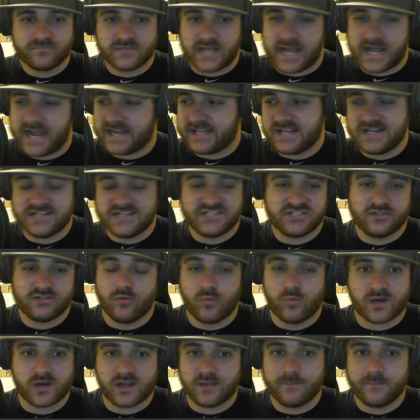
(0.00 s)
Heck, he's still
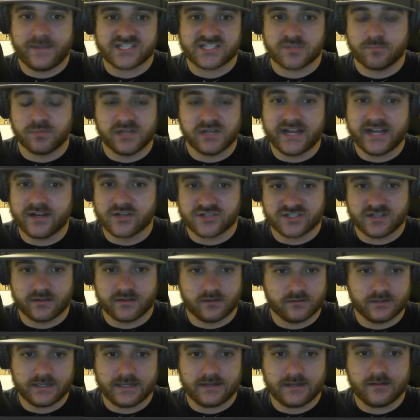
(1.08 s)
one of the best players in the
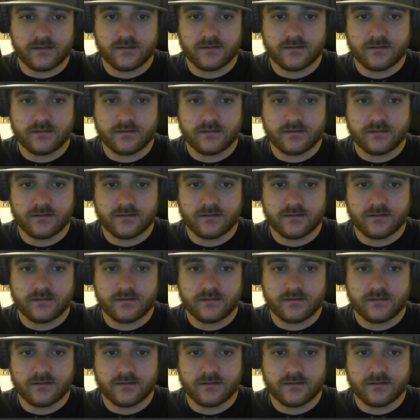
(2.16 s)
league.